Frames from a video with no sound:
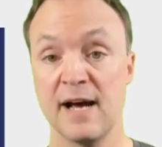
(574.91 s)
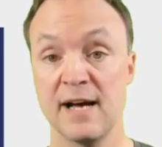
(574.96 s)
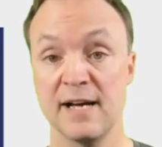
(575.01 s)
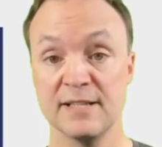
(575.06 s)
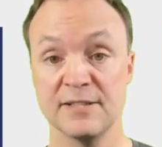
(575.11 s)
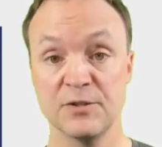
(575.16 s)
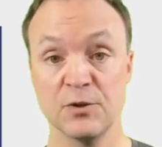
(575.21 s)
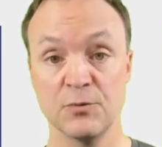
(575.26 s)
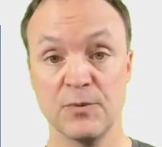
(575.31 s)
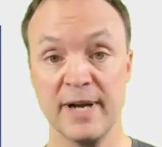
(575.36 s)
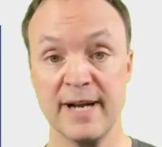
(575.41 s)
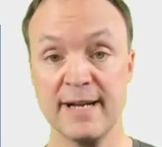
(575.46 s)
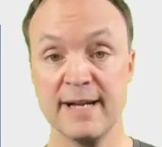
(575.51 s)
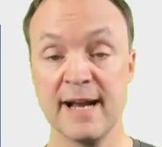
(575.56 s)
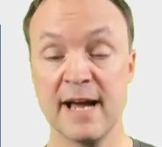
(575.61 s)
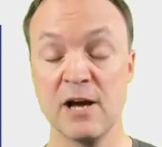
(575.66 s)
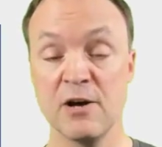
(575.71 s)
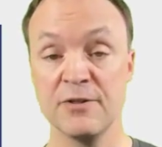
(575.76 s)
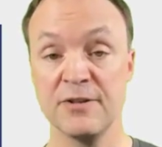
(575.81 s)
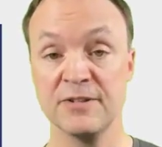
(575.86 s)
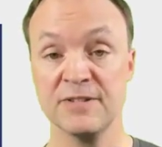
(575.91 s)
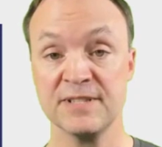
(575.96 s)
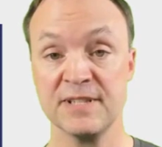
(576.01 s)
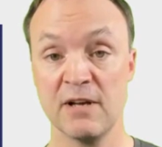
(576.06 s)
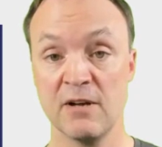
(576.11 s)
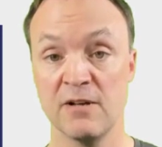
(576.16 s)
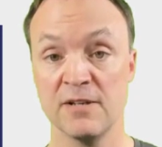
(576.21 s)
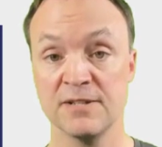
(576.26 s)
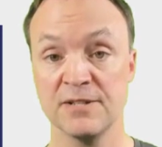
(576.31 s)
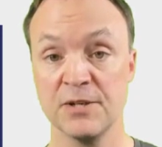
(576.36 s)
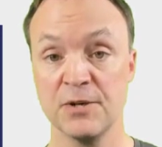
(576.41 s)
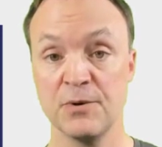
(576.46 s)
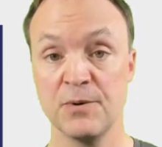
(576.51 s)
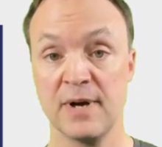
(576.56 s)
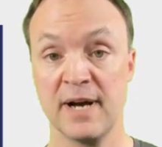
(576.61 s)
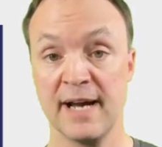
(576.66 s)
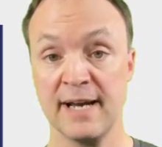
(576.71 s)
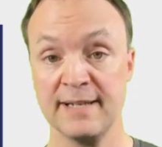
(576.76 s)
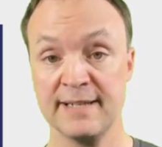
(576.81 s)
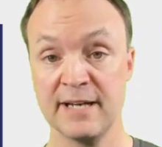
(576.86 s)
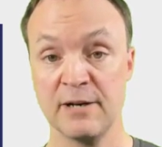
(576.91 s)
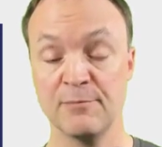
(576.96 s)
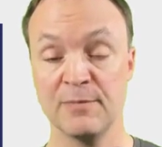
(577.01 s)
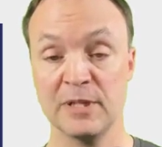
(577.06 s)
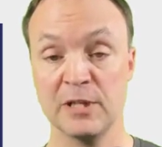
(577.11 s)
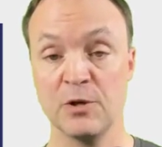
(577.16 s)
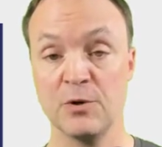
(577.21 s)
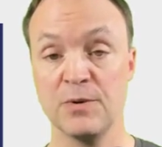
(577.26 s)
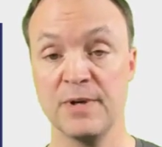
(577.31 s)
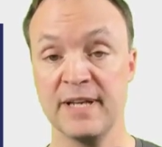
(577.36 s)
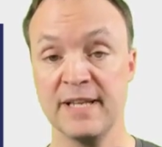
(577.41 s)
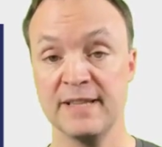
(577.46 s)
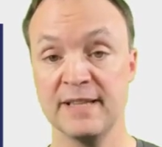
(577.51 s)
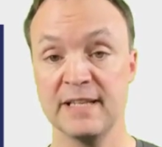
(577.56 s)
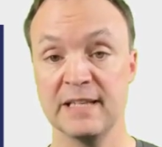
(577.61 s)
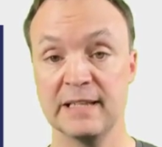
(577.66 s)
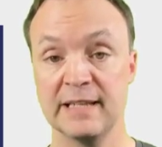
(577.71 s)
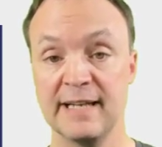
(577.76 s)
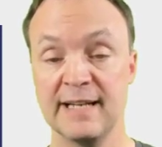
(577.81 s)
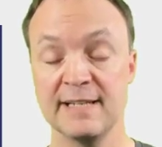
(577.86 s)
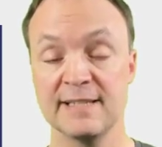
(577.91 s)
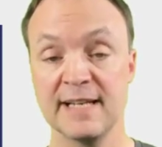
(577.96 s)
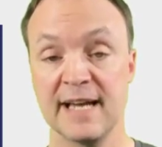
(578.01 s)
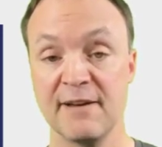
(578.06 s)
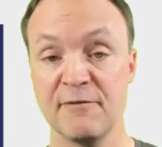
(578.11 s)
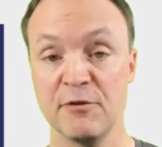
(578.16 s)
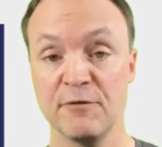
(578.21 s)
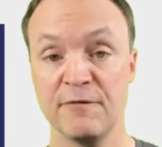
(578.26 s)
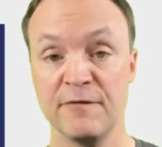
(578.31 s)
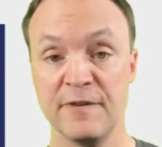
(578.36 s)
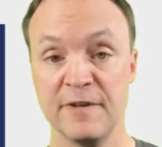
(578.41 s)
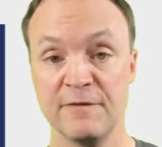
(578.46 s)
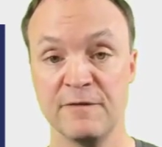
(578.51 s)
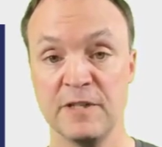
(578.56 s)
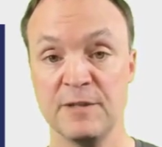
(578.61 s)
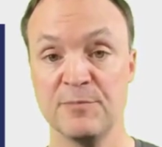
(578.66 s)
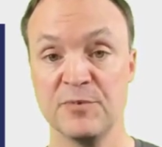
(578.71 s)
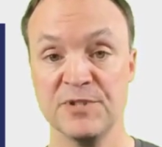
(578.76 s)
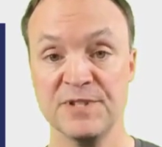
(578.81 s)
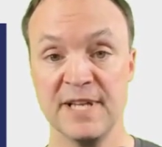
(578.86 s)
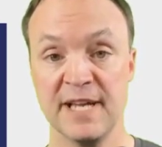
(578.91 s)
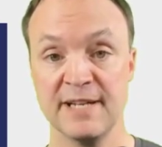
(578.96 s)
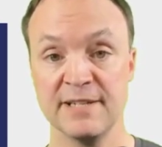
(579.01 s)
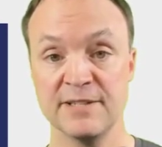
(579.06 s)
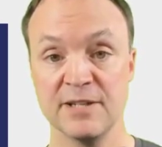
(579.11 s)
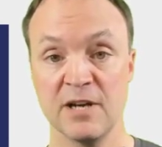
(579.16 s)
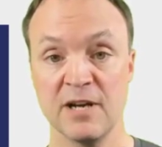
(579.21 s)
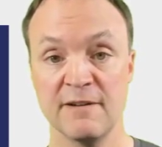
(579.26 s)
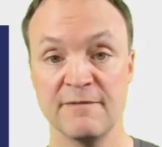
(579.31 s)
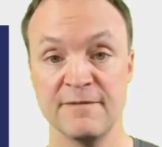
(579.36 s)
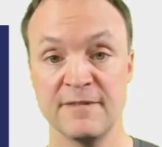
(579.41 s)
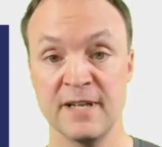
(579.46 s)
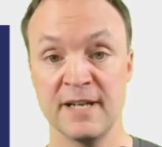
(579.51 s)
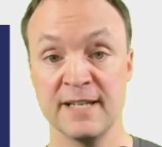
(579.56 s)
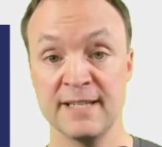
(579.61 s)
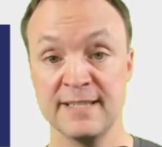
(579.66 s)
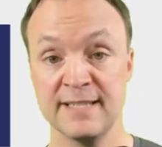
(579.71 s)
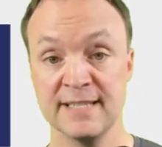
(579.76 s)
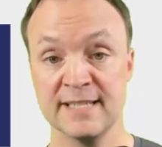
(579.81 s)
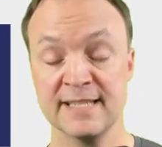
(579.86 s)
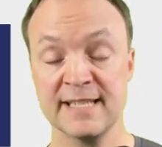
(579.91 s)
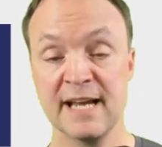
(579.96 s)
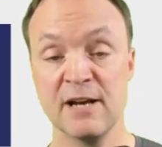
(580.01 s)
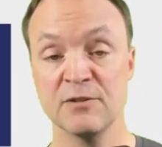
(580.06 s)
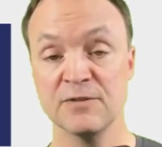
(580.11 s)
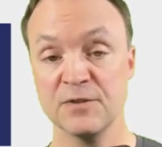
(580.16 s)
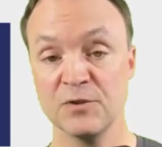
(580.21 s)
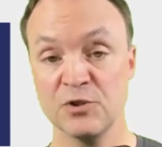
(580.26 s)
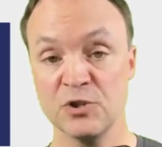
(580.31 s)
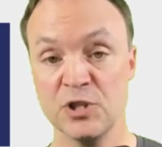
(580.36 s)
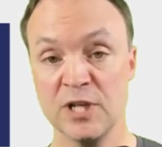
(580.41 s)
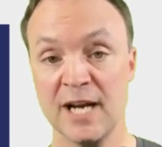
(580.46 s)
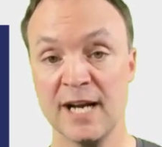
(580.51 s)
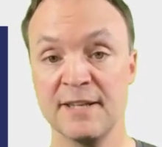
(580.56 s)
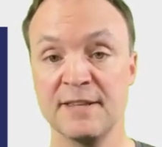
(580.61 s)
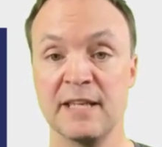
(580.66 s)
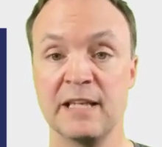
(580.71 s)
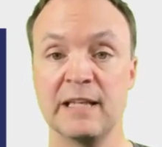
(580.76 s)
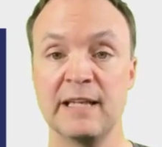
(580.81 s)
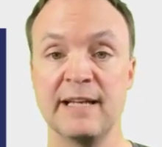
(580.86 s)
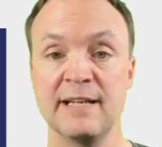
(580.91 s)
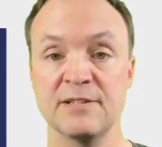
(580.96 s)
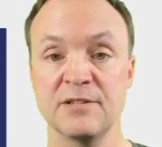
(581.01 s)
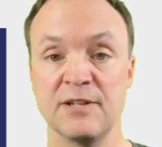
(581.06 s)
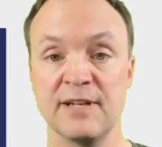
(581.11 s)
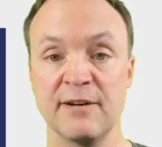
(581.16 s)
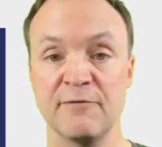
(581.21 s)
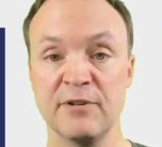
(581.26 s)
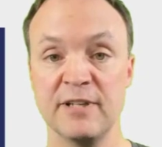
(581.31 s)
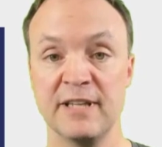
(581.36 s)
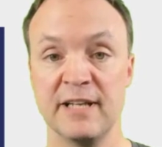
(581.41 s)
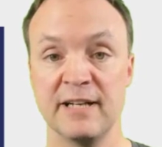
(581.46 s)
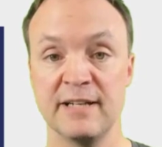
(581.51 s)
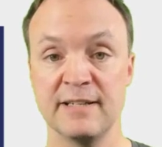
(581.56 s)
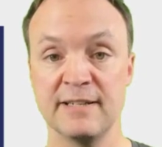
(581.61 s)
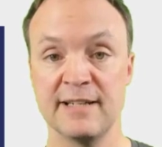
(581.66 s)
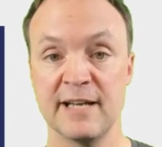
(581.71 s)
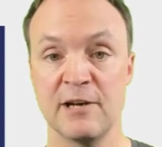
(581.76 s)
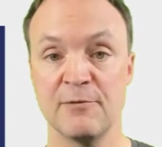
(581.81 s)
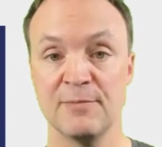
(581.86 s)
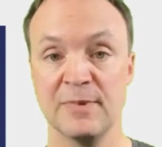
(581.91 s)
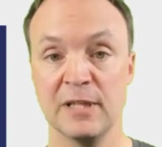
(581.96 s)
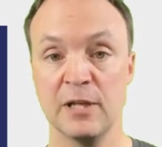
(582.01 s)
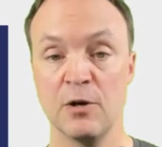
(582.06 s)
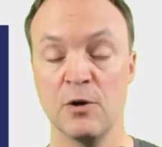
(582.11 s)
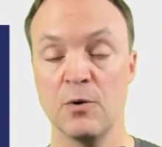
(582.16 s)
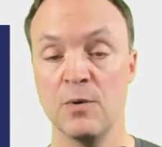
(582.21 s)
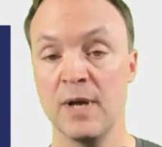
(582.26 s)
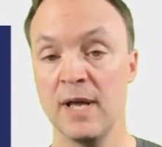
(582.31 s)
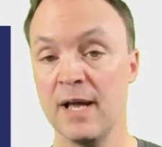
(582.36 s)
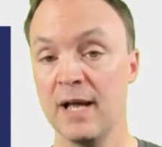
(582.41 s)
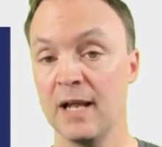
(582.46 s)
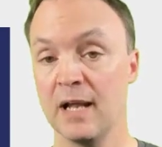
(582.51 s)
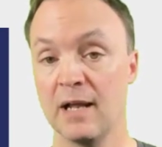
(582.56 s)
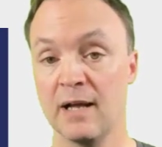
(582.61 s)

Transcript: Uh, so right now, there's also, I uh, down below in the links, I have a 50% off uh, discount. So check the links on everything down below.